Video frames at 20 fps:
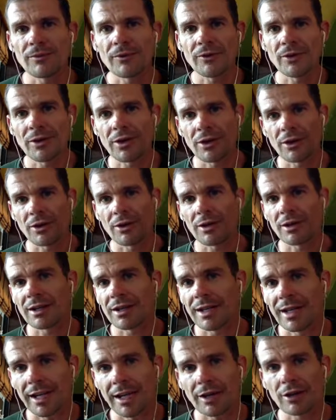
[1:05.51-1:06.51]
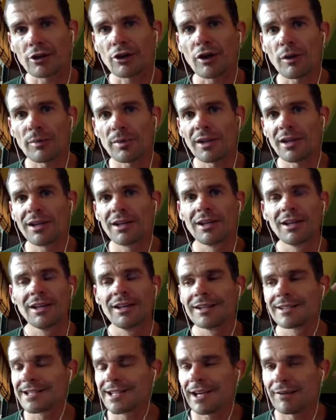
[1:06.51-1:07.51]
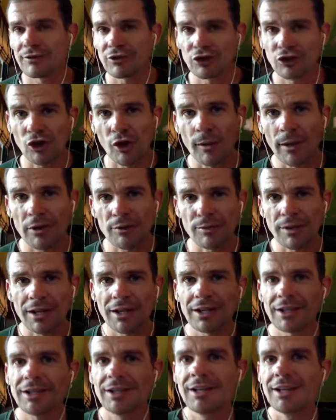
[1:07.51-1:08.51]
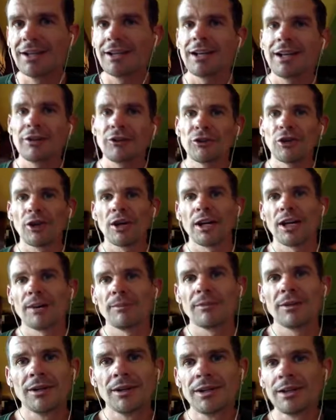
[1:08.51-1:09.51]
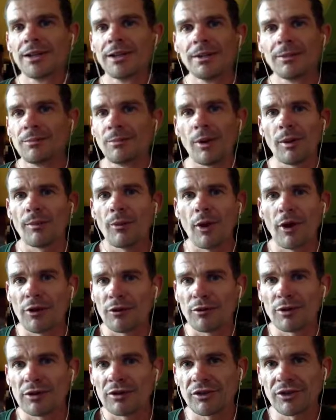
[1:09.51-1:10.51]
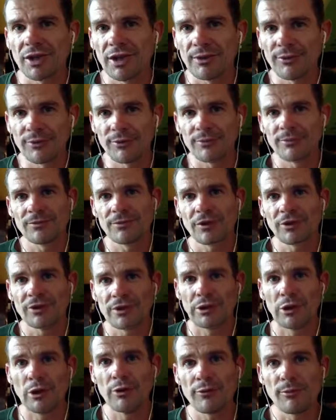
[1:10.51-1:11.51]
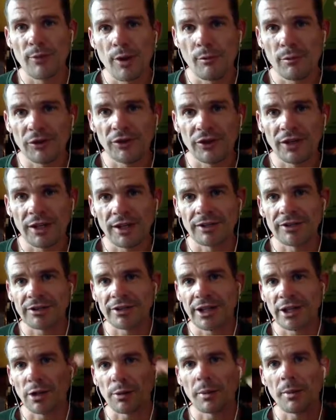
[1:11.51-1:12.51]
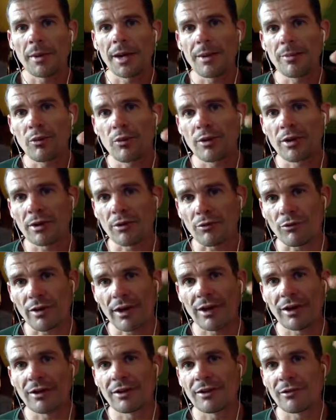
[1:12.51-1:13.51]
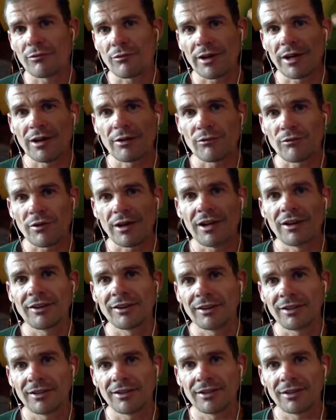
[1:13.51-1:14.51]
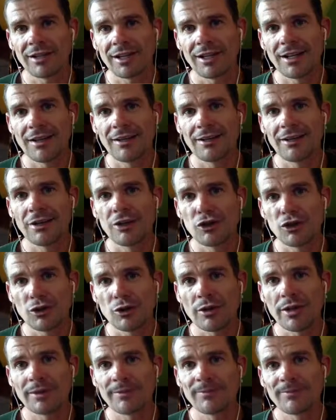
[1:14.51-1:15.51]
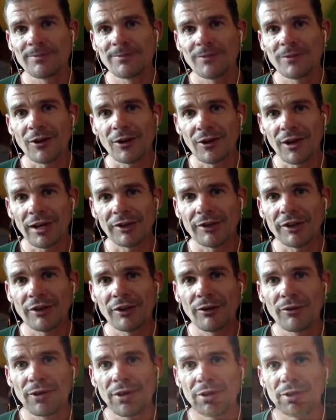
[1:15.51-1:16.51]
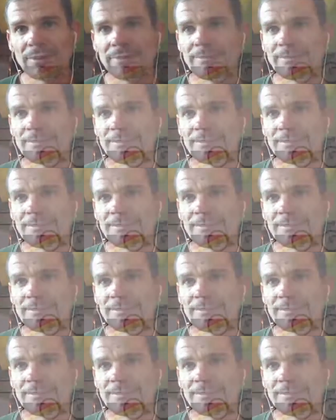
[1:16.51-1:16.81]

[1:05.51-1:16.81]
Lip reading: So there you go, get a copy, save so much money and time by buying the wrong stuff. Just learn from my mistakes. Get a copy of my ebook, read it, and enjoy. All right, let's get to the video.